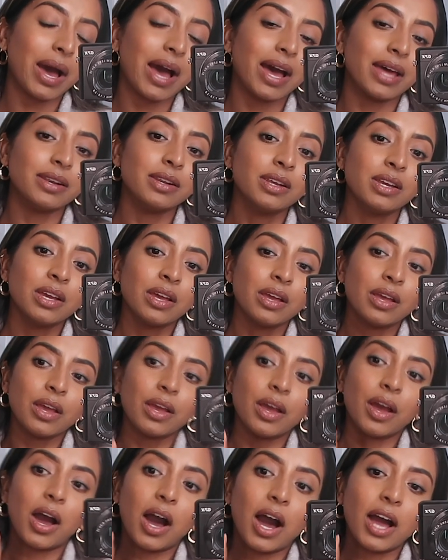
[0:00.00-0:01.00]
And
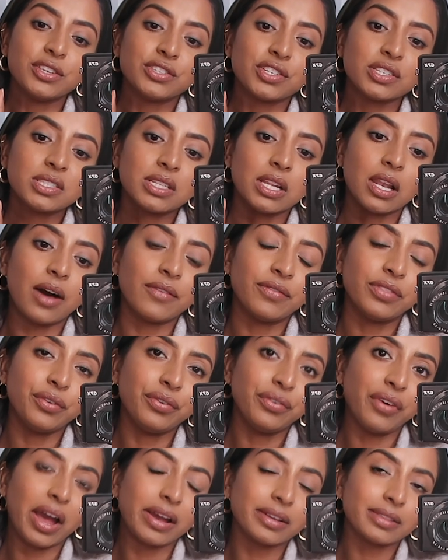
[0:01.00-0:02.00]
I just love the
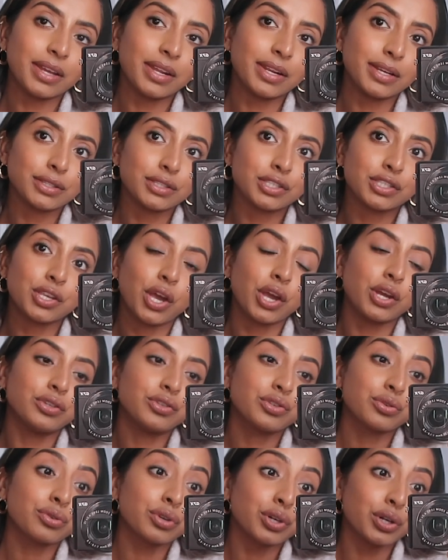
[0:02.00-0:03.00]
fact that it's so
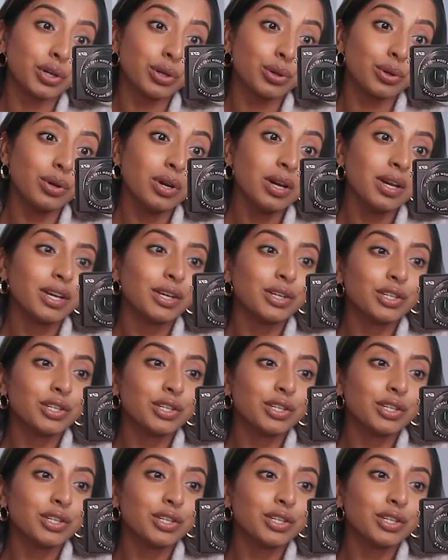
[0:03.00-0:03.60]
true